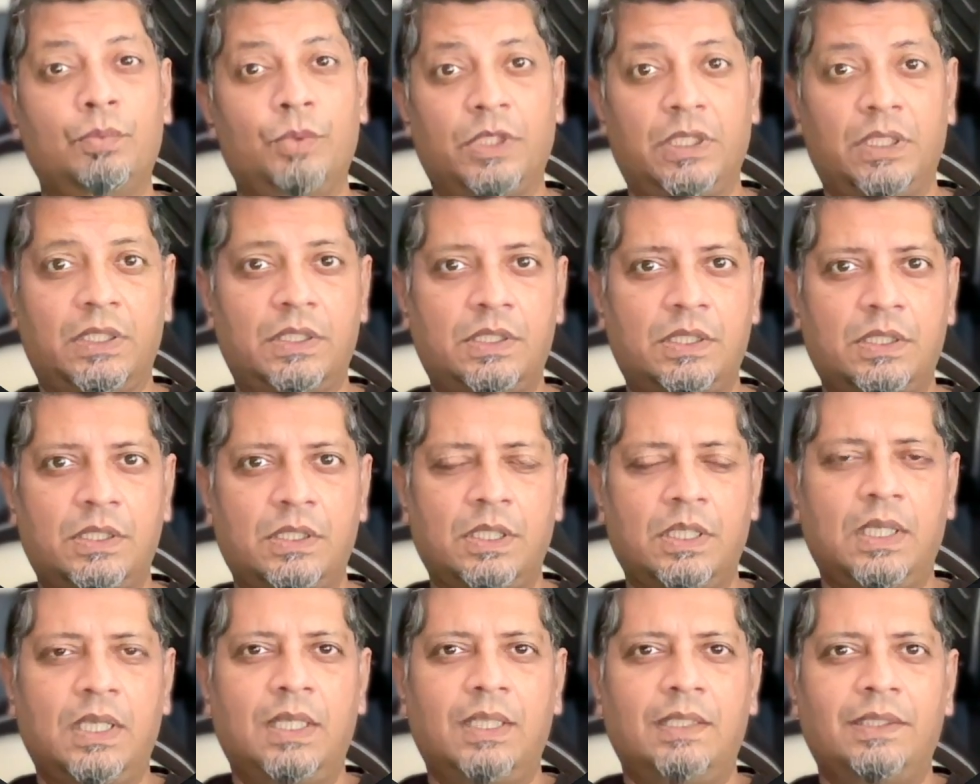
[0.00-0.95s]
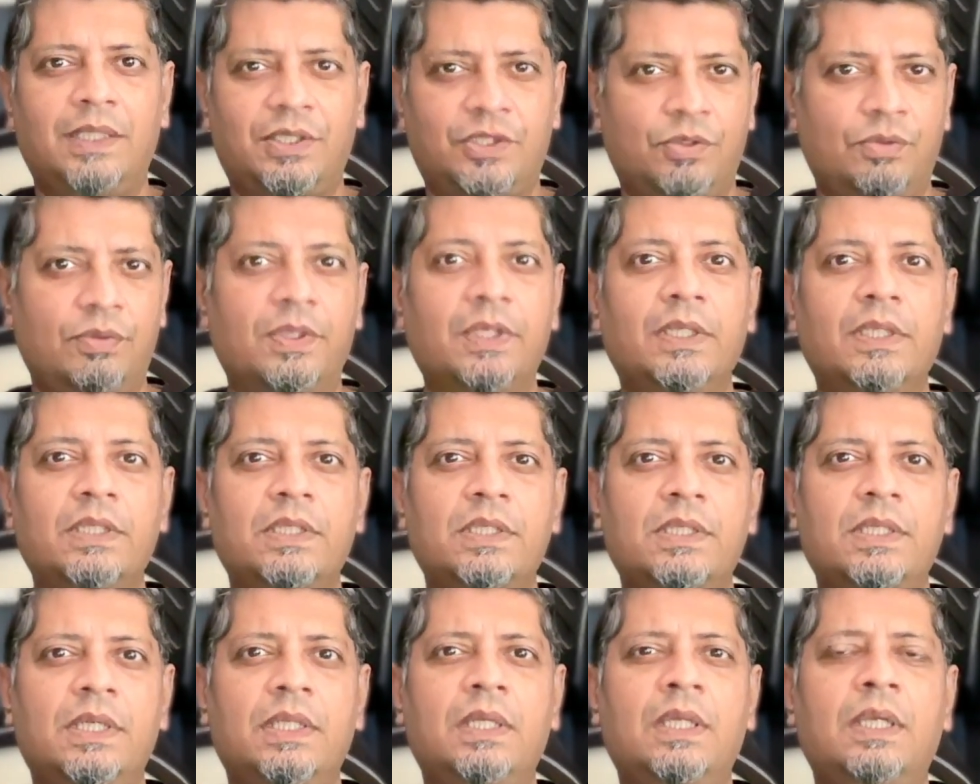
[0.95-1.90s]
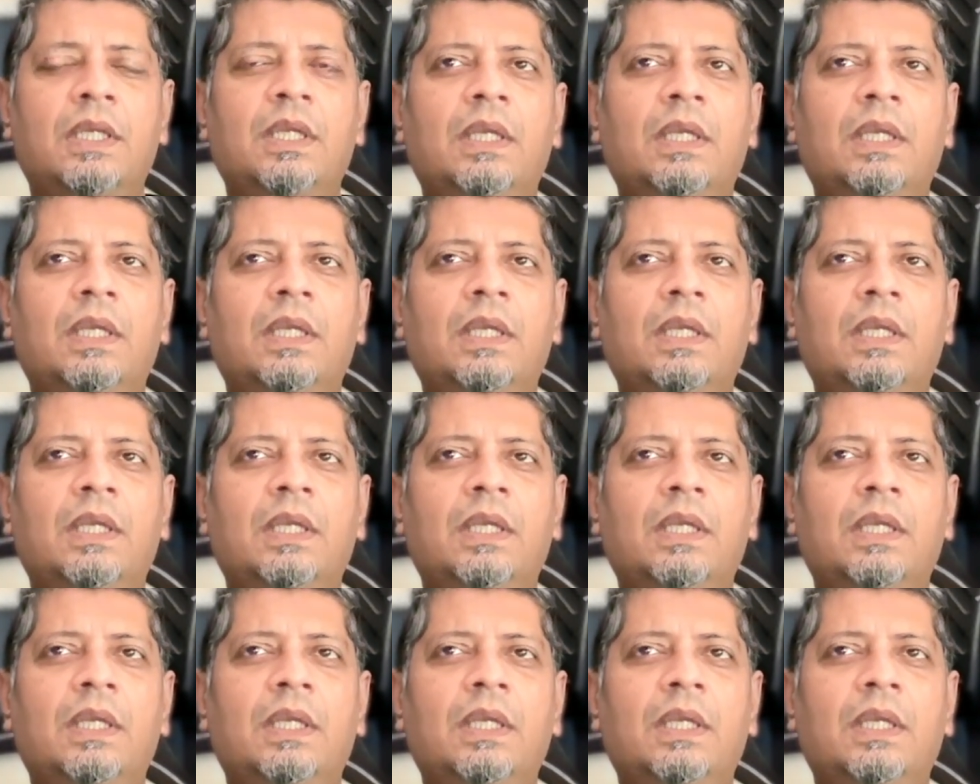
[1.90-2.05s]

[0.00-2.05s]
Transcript: weeks. That's realistic.